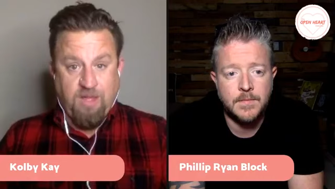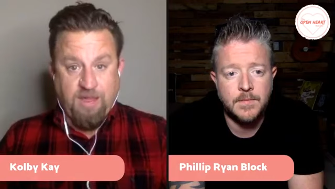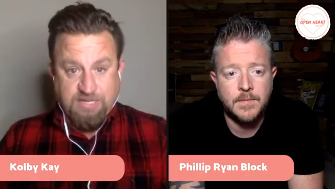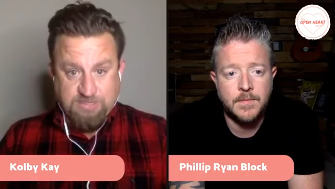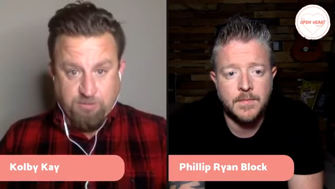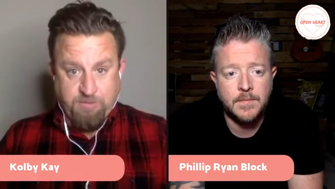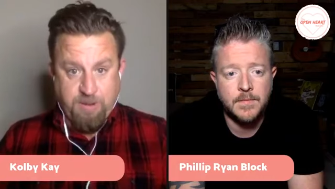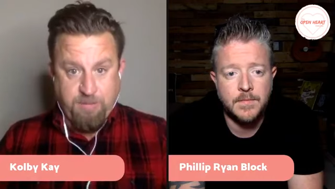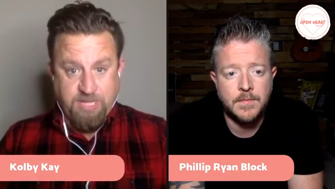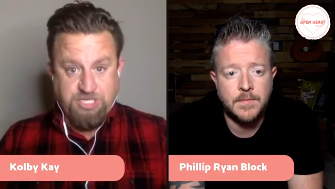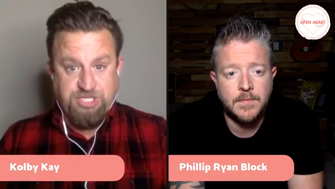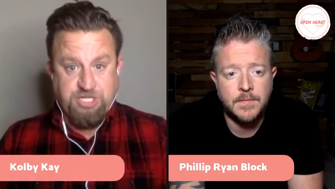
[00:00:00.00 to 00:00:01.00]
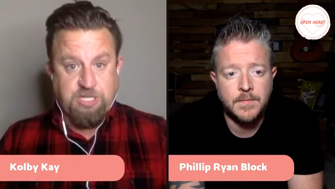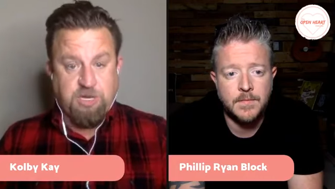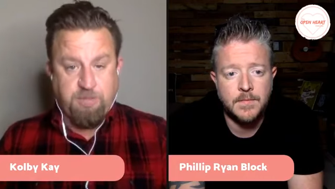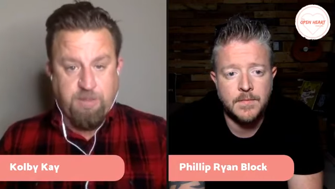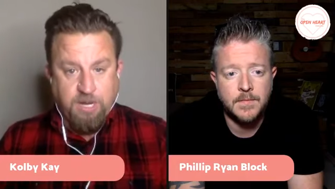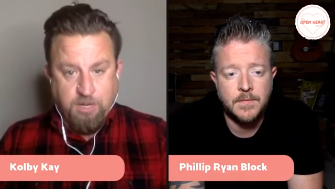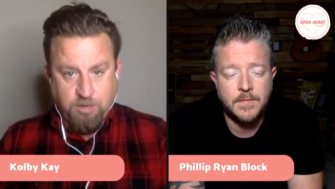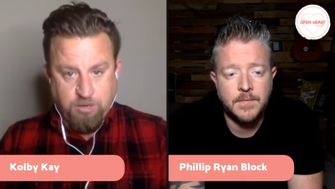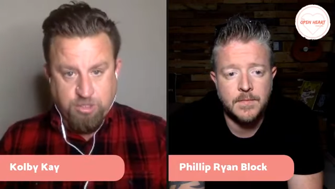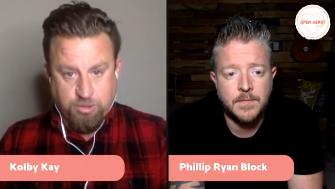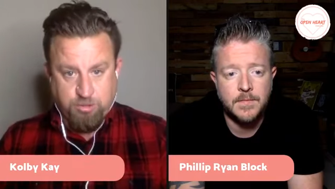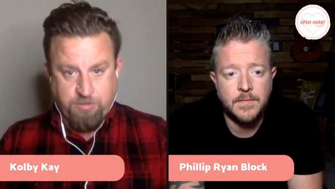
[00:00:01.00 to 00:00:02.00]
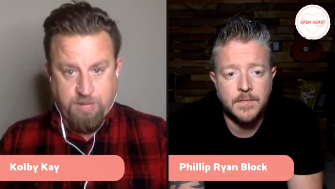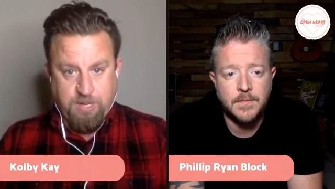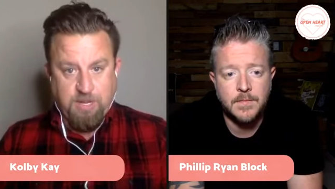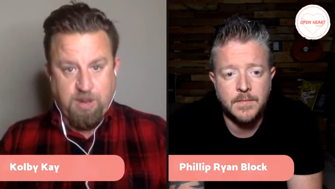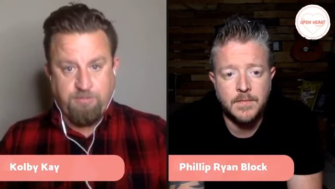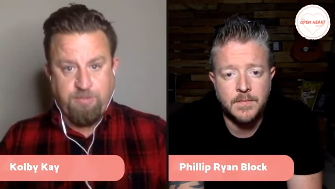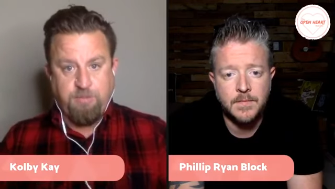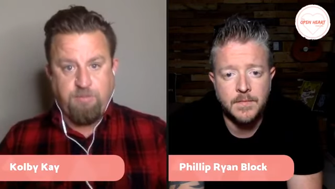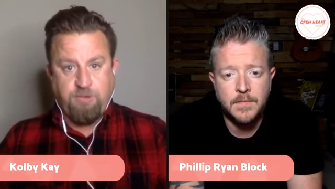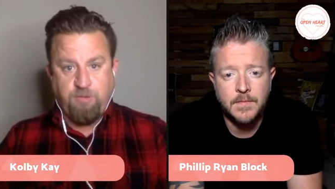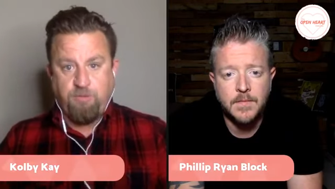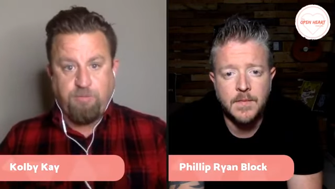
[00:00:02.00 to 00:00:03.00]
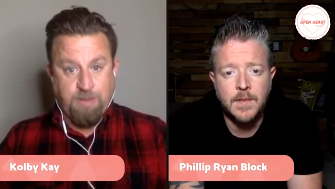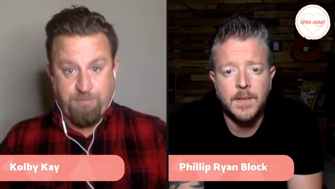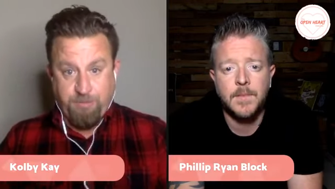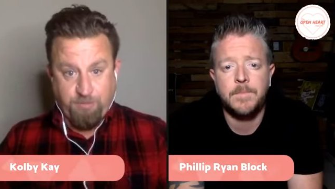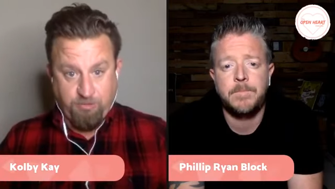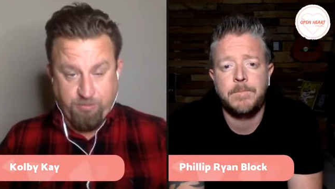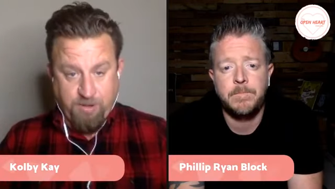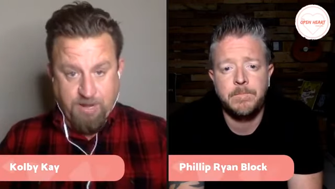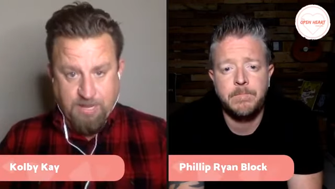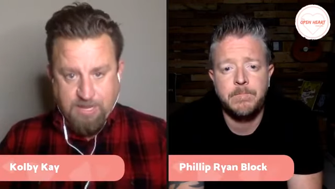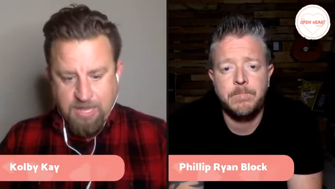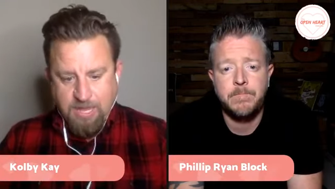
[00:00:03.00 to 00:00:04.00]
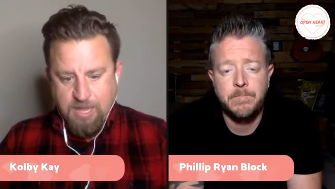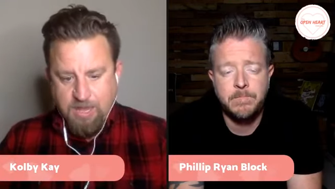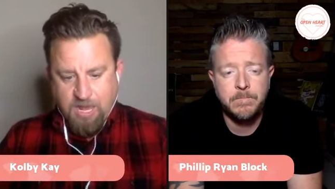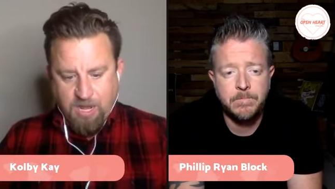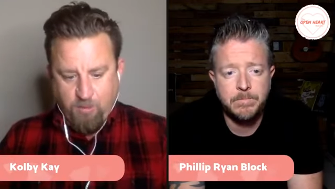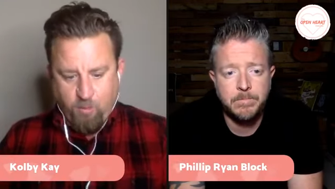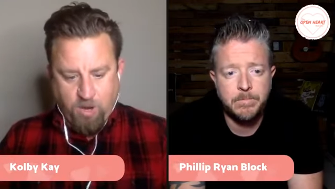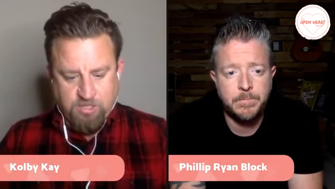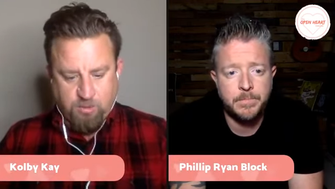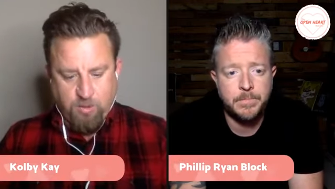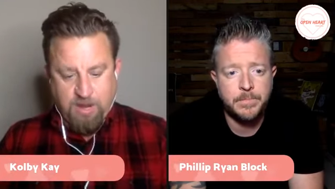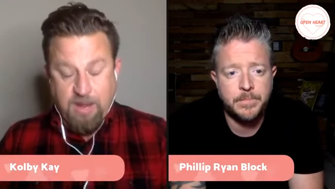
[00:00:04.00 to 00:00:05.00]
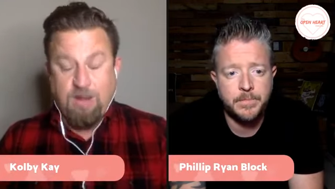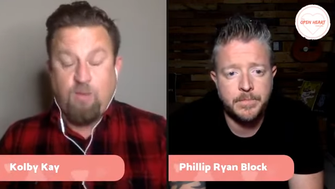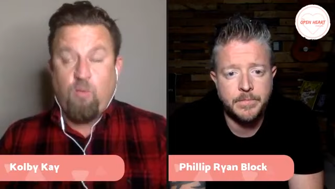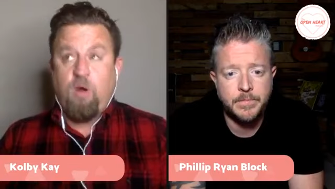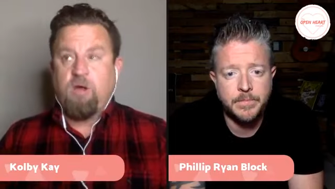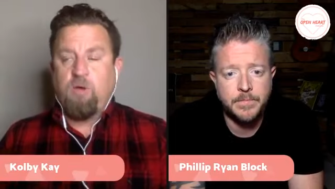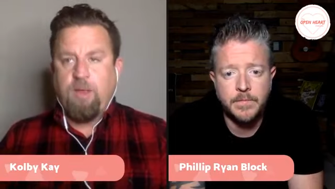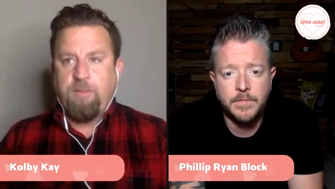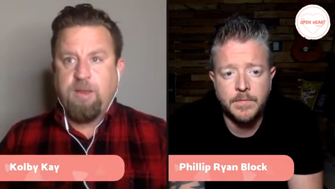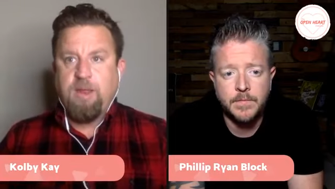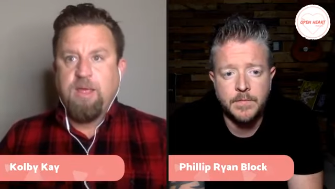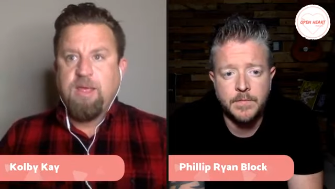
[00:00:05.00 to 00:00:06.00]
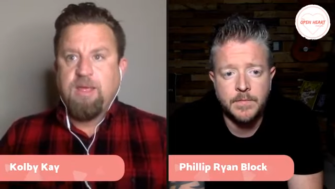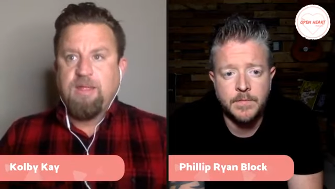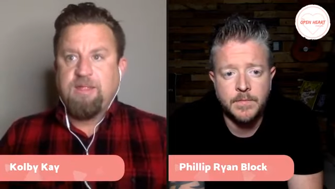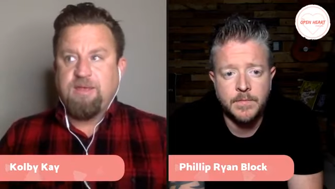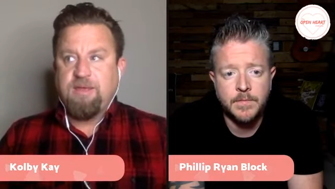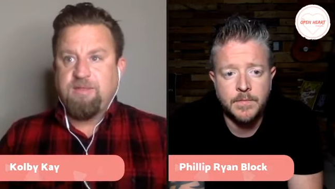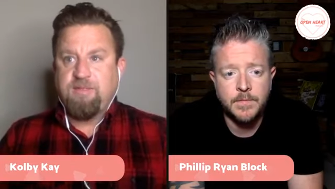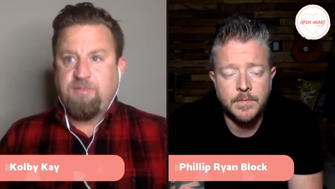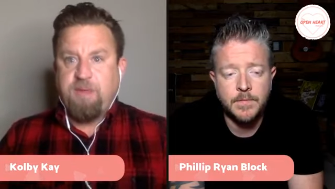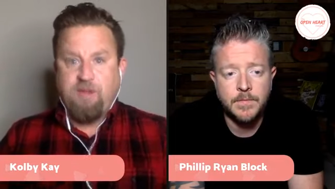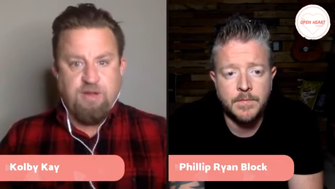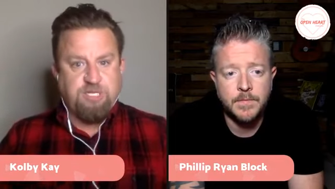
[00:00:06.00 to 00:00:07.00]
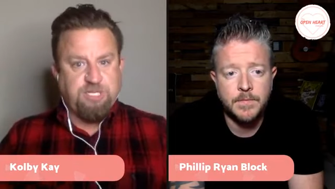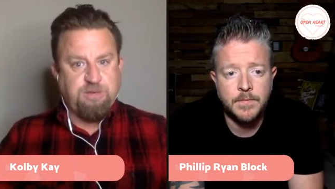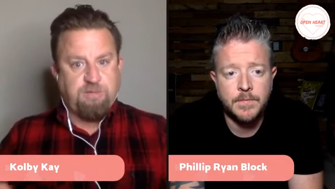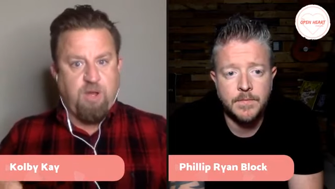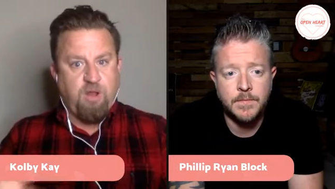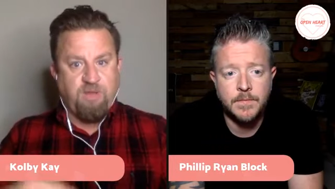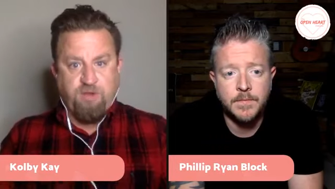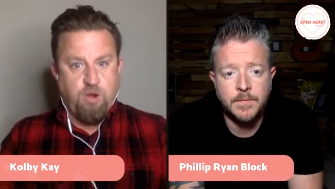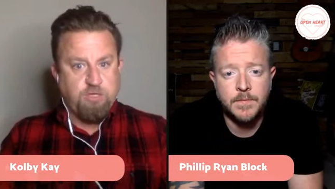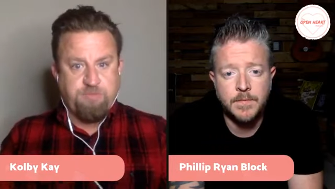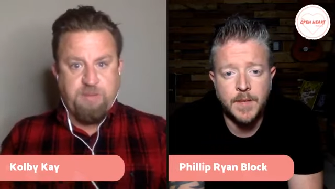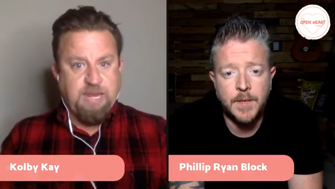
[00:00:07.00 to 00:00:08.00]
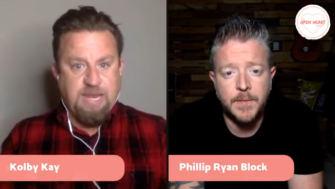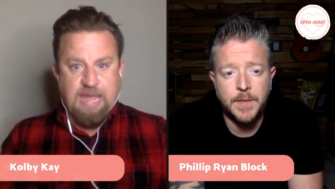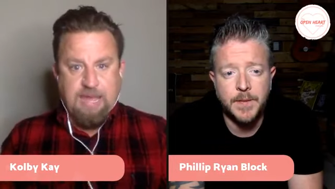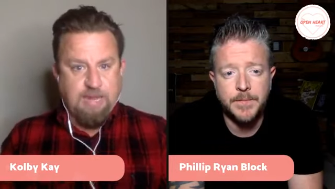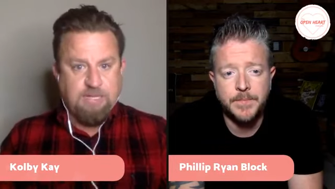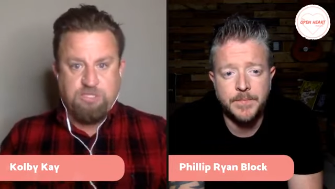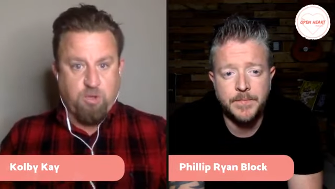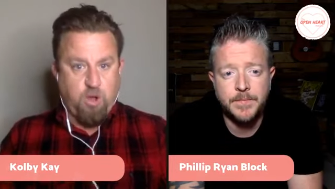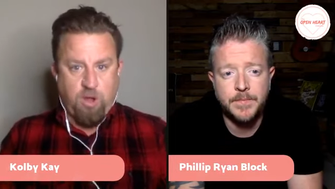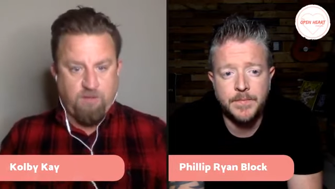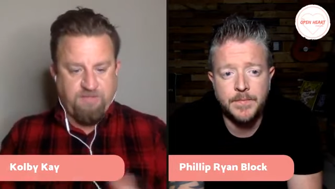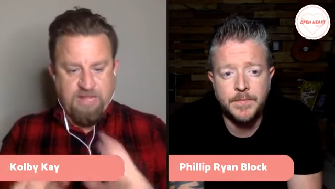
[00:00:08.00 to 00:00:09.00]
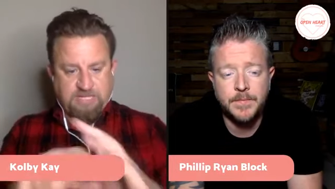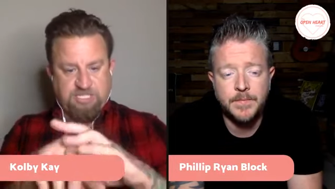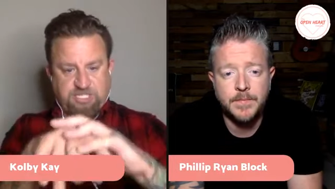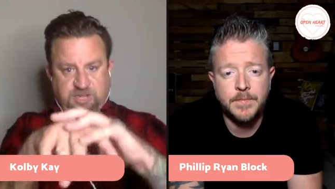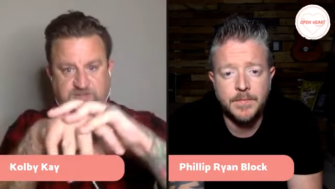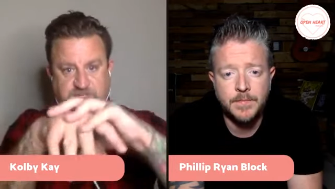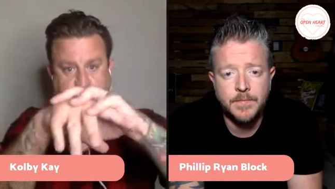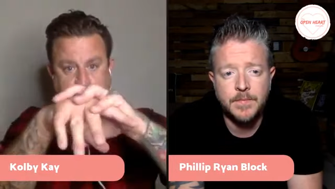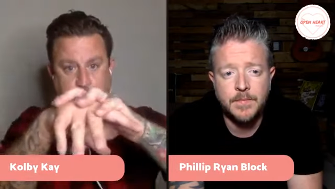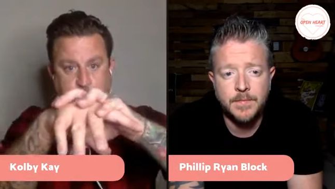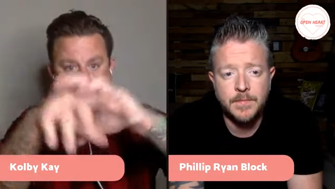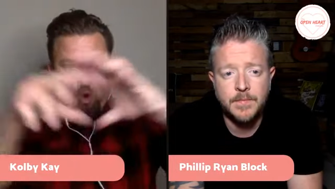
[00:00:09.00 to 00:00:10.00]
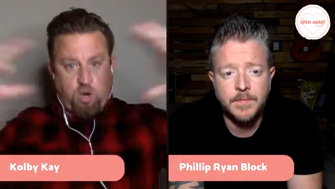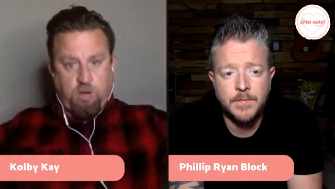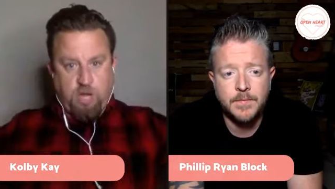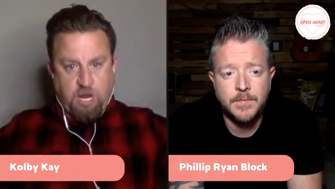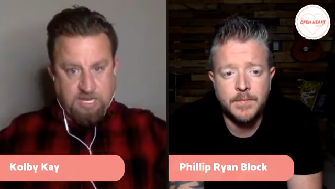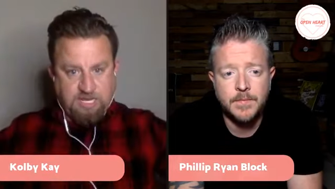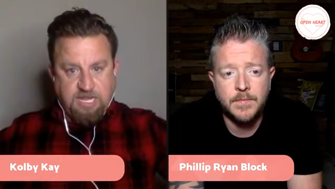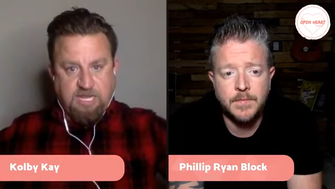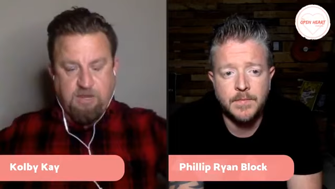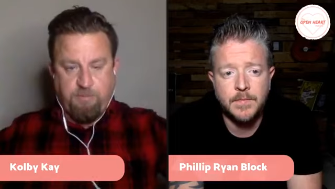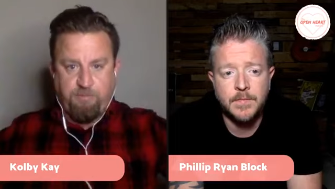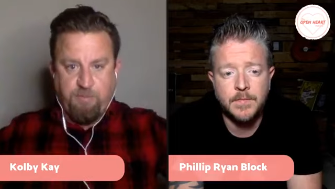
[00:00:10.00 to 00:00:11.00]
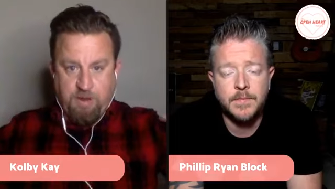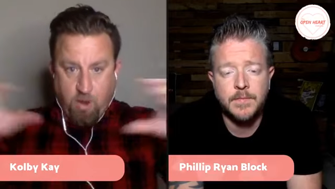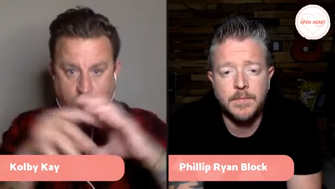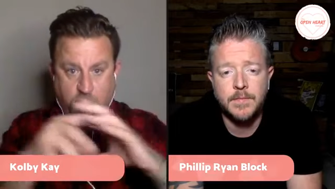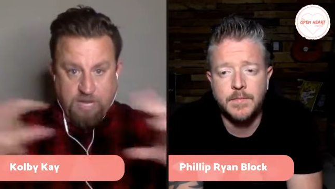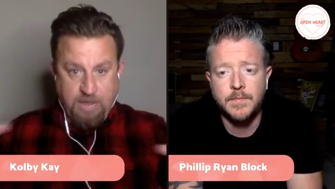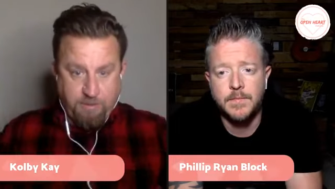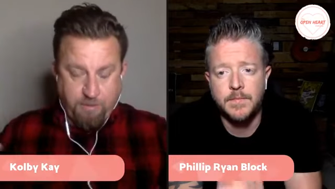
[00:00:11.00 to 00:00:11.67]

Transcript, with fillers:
Speaker 1: ton of money to do social media and help them do, like, build their branding. And I walked away. I don't walk away, but the marriage, and all I've known is being a dad. So all of that stuff kind of all came apart at the same time.